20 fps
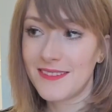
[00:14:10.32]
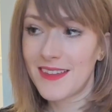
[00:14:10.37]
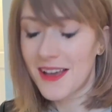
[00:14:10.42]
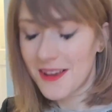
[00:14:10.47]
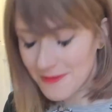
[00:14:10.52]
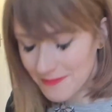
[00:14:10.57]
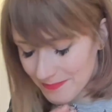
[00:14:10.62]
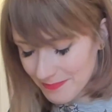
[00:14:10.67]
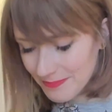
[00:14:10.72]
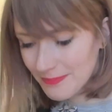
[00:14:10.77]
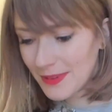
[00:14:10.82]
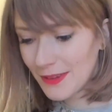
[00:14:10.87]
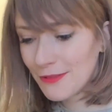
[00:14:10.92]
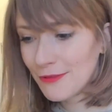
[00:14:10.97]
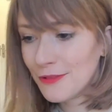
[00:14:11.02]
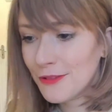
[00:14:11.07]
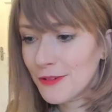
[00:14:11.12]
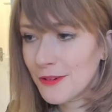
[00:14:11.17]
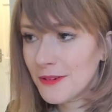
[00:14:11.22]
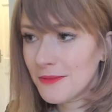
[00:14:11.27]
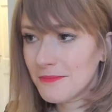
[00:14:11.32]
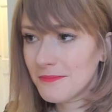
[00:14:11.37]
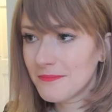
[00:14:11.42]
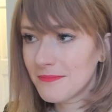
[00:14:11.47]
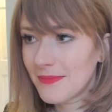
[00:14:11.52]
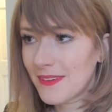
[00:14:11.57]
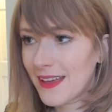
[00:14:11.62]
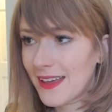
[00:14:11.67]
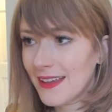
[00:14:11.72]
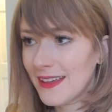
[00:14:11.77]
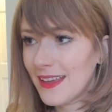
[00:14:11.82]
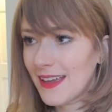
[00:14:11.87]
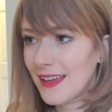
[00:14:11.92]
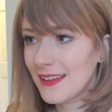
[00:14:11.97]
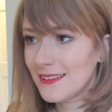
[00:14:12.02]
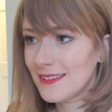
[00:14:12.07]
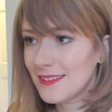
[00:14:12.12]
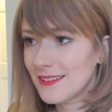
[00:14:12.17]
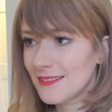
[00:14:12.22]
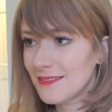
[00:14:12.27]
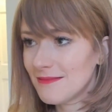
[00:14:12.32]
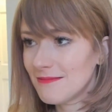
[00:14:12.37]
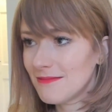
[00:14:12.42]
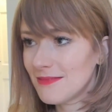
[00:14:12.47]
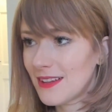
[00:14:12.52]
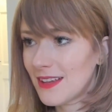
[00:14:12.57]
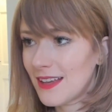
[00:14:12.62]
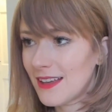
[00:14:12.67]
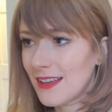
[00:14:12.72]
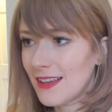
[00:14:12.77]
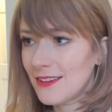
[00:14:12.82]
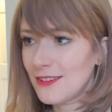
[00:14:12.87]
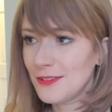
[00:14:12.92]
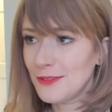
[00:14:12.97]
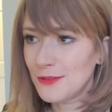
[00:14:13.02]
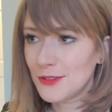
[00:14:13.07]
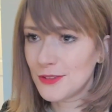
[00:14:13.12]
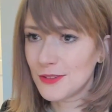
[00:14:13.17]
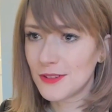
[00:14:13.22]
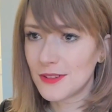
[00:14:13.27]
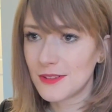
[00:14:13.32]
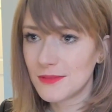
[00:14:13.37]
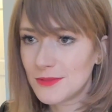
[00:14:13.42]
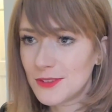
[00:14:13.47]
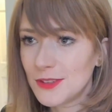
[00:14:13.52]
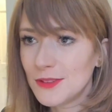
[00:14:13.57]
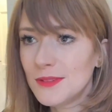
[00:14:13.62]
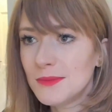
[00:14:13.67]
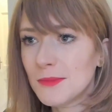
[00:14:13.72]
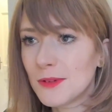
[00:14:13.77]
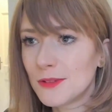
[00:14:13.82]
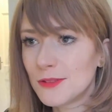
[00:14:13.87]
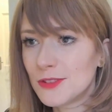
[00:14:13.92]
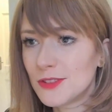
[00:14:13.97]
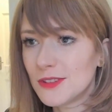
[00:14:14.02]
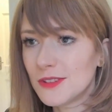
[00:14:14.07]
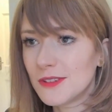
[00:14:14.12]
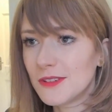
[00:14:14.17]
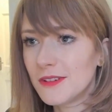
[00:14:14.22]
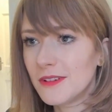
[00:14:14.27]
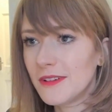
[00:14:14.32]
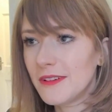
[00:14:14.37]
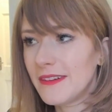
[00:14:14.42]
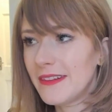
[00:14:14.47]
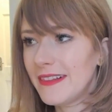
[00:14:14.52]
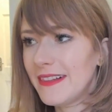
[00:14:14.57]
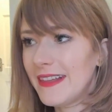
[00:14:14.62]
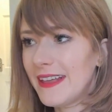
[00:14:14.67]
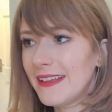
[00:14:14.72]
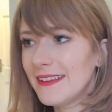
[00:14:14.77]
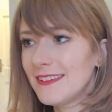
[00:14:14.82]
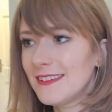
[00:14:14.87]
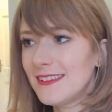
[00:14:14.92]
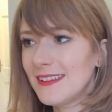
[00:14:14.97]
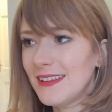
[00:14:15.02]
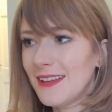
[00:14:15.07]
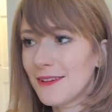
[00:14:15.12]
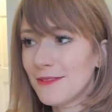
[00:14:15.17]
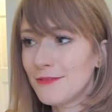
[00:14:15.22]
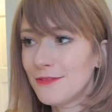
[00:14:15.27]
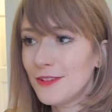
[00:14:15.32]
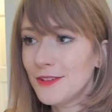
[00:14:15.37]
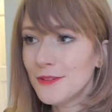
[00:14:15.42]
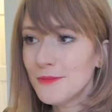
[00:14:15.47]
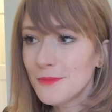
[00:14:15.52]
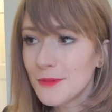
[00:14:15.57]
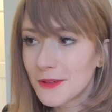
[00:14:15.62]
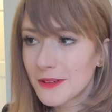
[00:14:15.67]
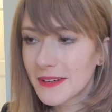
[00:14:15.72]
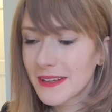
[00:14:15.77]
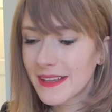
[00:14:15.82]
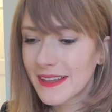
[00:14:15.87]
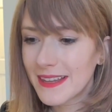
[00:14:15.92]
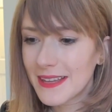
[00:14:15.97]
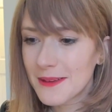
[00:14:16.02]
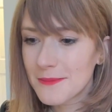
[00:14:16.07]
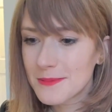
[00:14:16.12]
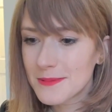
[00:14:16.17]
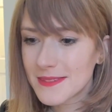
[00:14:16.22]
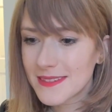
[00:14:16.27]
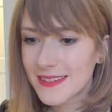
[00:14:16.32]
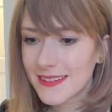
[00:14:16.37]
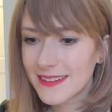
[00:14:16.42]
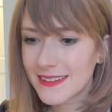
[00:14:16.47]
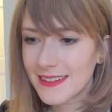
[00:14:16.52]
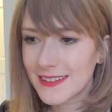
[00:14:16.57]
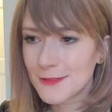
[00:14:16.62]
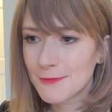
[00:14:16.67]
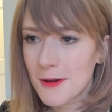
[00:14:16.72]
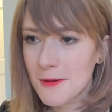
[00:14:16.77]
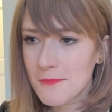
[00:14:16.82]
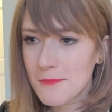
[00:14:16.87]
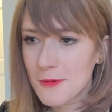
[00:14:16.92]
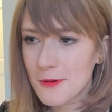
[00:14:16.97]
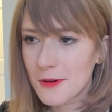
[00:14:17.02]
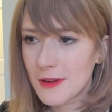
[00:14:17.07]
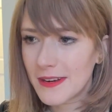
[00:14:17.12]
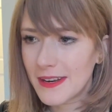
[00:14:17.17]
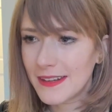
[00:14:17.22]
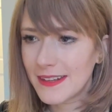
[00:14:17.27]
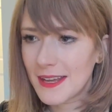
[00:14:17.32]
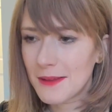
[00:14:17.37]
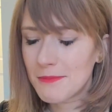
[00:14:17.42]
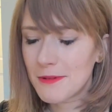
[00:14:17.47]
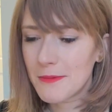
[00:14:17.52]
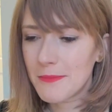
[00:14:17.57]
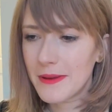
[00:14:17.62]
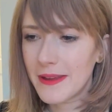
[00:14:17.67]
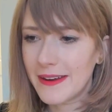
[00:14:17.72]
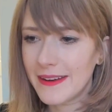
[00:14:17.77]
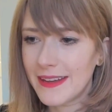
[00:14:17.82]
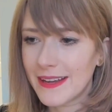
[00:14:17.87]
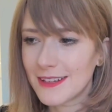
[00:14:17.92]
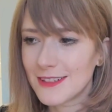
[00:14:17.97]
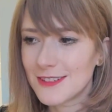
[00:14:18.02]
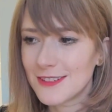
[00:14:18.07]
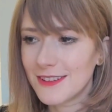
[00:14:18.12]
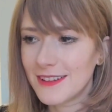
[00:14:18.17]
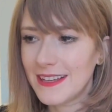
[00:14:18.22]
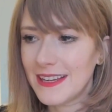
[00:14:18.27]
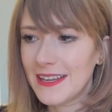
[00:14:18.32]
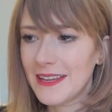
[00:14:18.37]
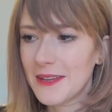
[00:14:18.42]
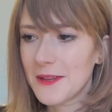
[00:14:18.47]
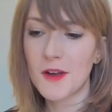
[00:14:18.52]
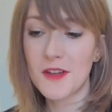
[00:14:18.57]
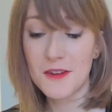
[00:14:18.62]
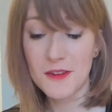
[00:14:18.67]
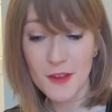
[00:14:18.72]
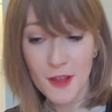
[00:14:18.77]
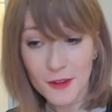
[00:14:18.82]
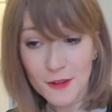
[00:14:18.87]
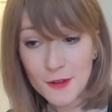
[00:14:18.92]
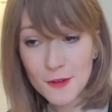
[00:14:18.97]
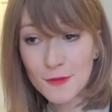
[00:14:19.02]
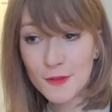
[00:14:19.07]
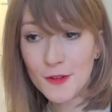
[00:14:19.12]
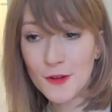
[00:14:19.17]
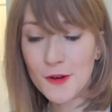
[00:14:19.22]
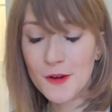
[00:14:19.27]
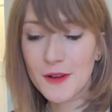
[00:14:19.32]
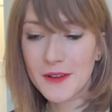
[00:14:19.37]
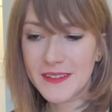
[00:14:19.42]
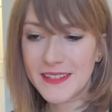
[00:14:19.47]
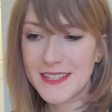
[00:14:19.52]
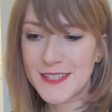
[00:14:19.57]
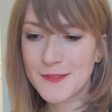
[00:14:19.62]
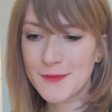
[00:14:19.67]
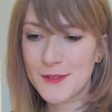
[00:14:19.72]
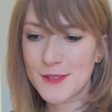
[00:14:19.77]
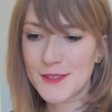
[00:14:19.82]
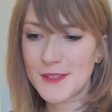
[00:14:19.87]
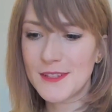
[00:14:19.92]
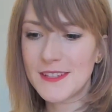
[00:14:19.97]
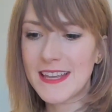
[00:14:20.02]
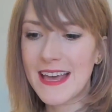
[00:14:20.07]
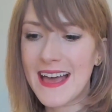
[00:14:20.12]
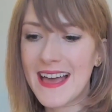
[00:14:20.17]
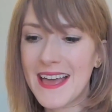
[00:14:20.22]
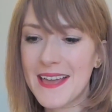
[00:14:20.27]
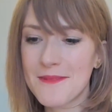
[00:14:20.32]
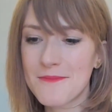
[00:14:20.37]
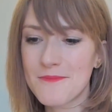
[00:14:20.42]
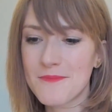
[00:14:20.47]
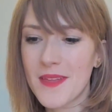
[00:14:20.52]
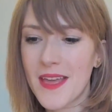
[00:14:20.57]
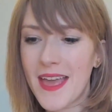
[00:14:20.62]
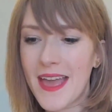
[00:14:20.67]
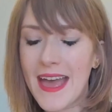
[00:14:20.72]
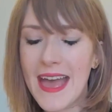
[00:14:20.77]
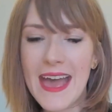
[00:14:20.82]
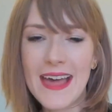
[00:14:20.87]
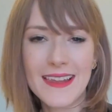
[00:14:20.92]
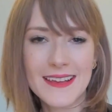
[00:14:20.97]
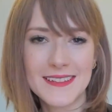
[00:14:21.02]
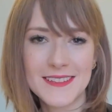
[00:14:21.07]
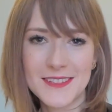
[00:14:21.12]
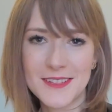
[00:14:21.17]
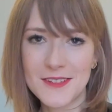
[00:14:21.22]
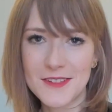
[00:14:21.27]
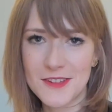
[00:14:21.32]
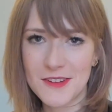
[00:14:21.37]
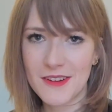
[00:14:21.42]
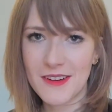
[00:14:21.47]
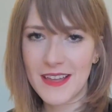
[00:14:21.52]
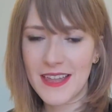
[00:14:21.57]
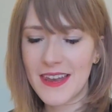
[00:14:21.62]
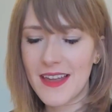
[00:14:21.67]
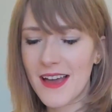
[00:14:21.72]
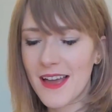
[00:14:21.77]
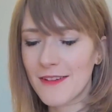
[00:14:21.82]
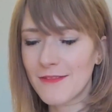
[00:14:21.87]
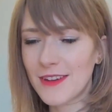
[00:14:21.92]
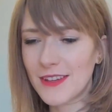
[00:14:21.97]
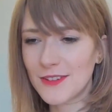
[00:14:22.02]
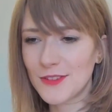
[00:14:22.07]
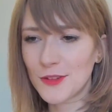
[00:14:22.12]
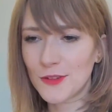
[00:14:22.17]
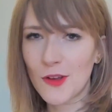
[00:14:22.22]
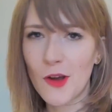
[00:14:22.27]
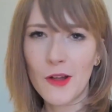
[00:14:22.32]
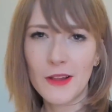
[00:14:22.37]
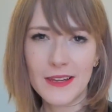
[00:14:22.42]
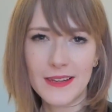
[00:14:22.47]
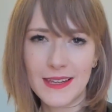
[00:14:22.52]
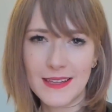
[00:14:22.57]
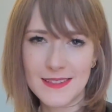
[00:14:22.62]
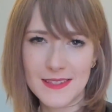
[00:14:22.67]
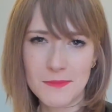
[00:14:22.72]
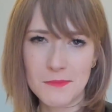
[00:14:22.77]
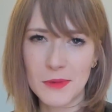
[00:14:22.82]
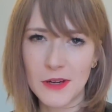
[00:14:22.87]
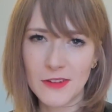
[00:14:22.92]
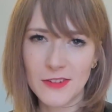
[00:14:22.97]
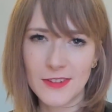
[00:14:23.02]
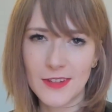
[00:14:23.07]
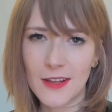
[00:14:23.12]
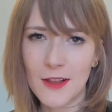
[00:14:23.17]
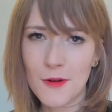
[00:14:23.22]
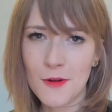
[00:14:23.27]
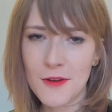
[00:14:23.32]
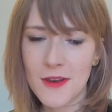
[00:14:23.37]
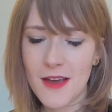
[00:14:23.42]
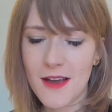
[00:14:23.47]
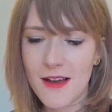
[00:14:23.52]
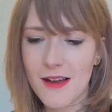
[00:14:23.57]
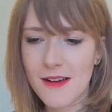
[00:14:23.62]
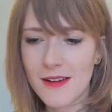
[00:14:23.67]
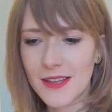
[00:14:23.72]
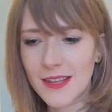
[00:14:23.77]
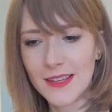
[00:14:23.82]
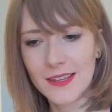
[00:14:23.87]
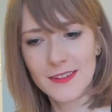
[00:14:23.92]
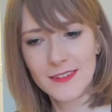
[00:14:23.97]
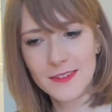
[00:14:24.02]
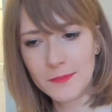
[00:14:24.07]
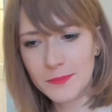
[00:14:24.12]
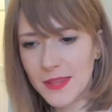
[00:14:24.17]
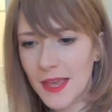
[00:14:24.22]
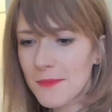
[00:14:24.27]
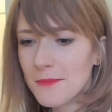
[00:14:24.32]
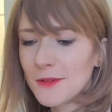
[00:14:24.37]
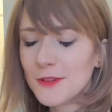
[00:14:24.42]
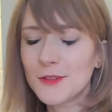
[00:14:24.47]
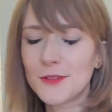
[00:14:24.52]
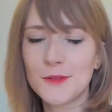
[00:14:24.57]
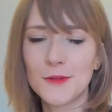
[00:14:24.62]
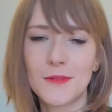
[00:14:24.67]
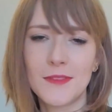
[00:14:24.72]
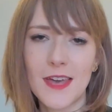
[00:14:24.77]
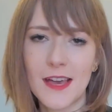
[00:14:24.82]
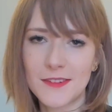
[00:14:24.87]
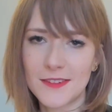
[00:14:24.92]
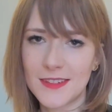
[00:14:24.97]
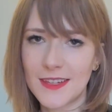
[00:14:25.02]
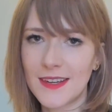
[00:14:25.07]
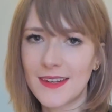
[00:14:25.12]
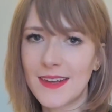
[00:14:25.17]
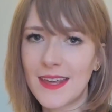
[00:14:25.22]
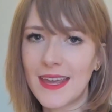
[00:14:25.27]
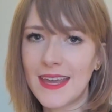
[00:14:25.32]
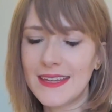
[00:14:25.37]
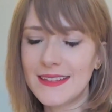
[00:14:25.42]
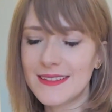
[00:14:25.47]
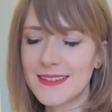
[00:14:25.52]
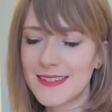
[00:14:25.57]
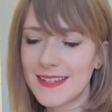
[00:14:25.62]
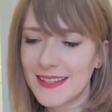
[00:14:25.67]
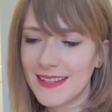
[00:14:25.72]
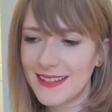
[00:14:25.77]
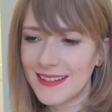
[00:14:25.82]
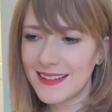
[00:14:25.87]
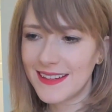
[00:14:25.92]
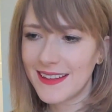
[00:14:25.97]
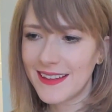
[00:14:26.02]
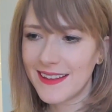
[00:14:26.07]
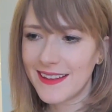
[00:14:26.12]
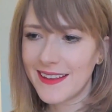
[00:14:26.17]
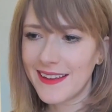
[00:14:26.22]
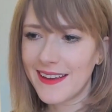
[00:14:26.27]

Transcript: Now, before I get as usual, too emotional. Let's see a few more clips. There's one more that I prepared actually. Another vlog. This was the time Alexandra and I went on holidays in Barcelona, September 2018.